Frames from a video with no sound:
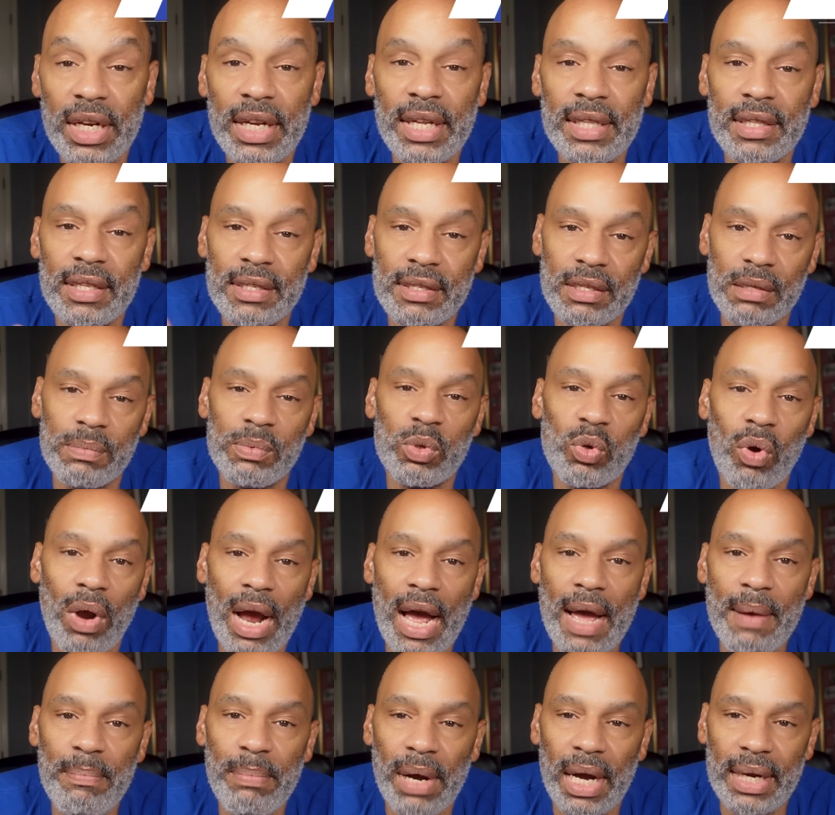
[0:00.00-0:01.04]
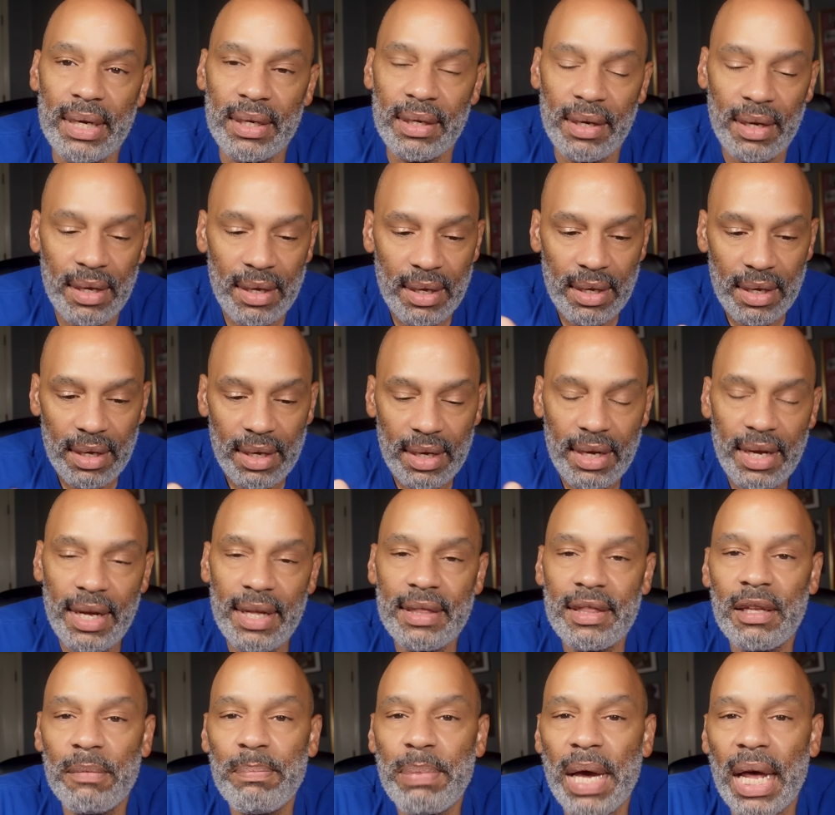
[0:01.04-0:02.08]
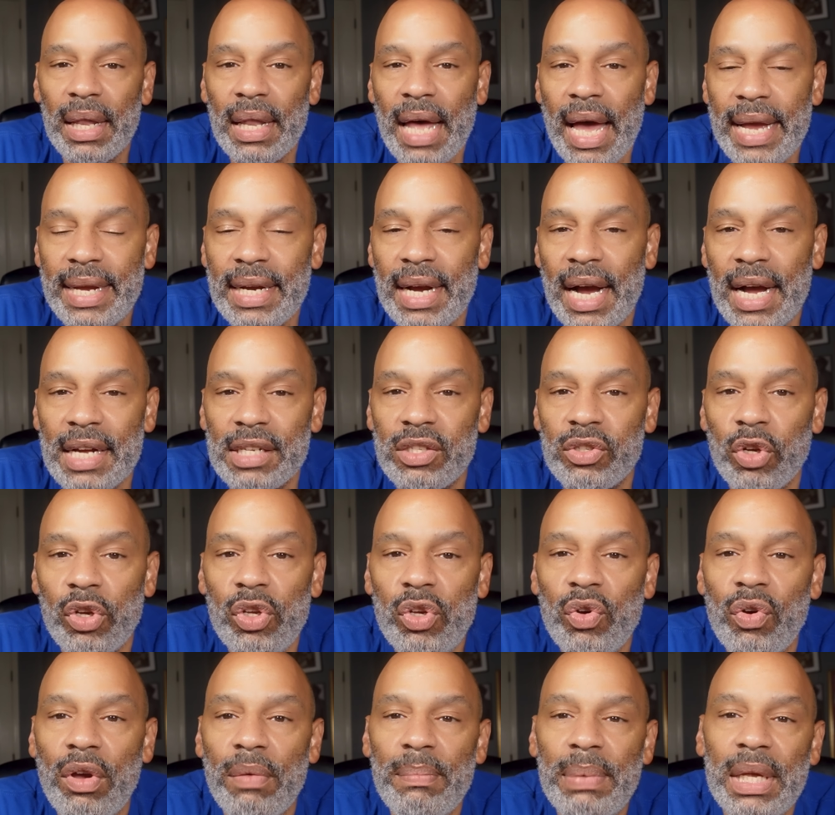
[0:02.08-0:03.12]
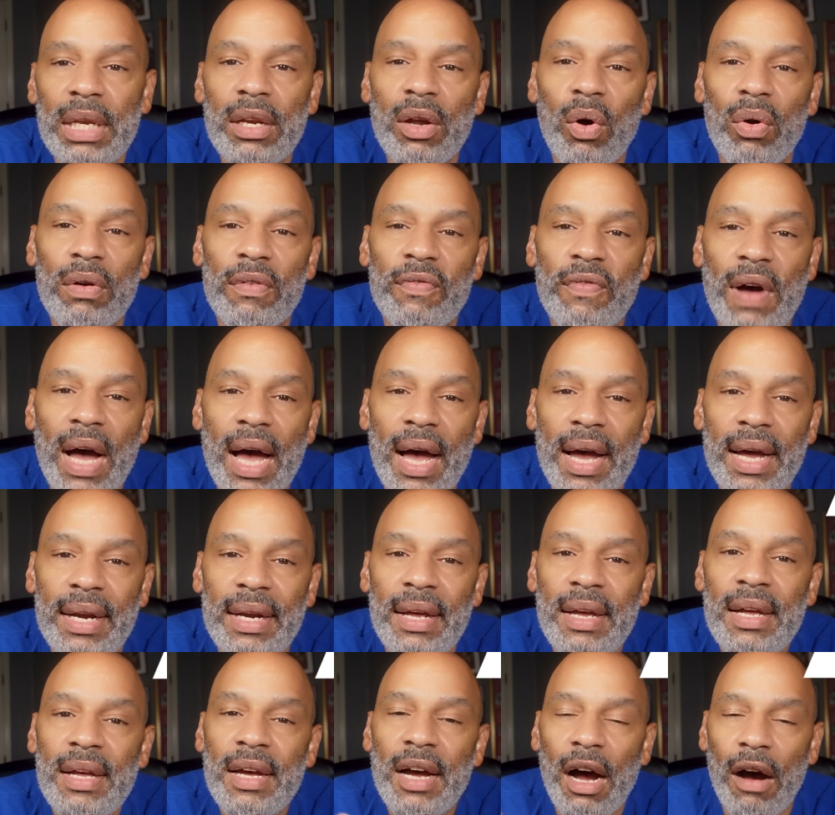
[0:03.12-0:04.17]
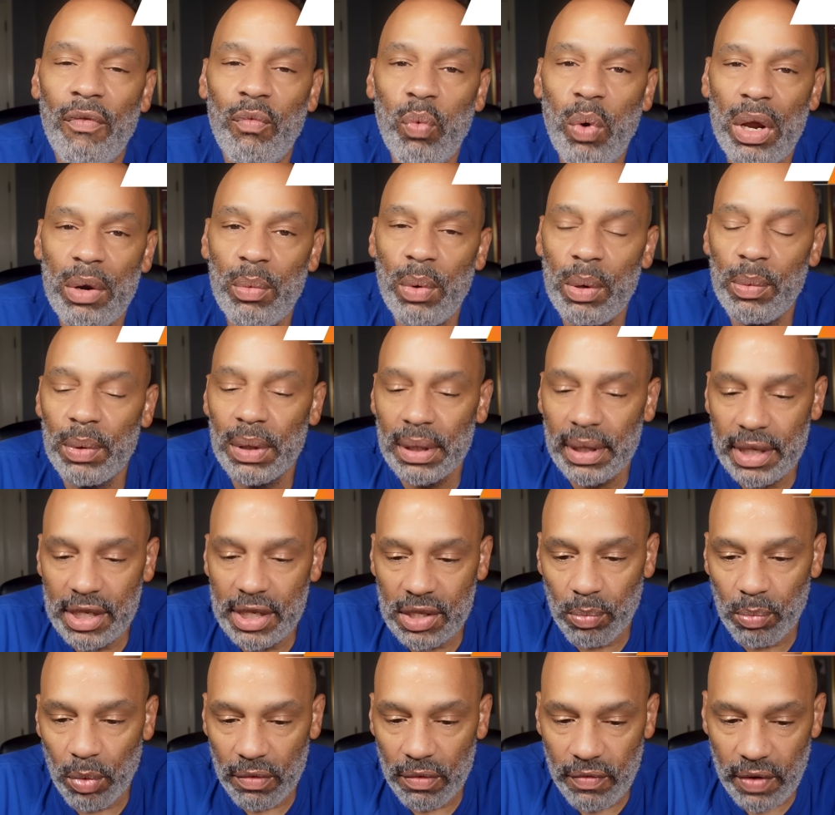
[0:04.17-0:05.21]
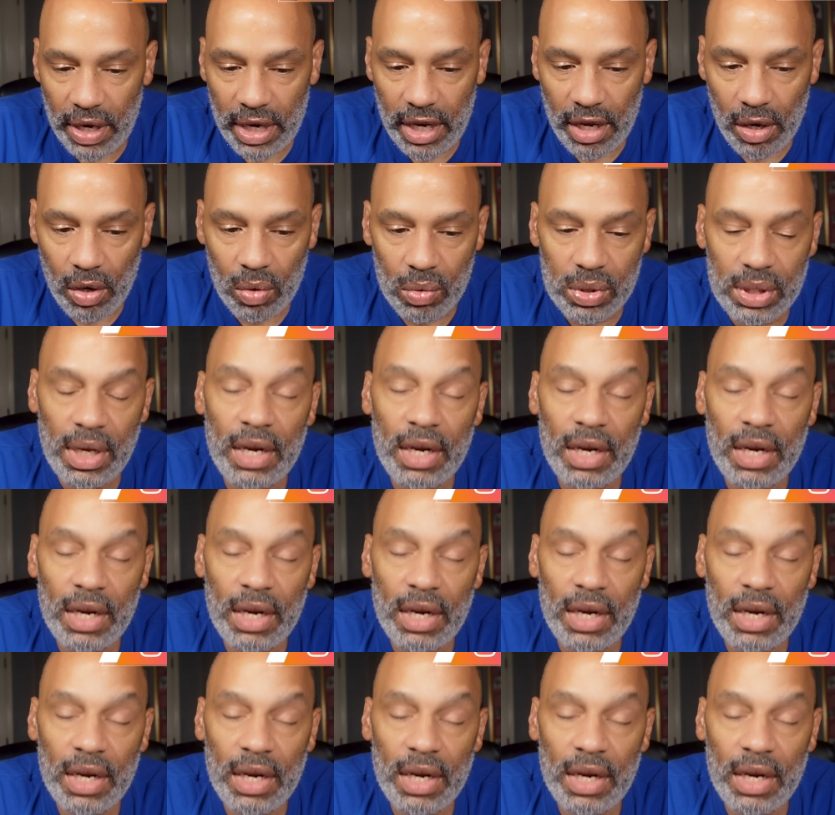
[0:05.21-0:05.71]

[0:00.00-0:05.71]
to hit the subscribe button, hit the bell icon so you can be notified of when we release more videos.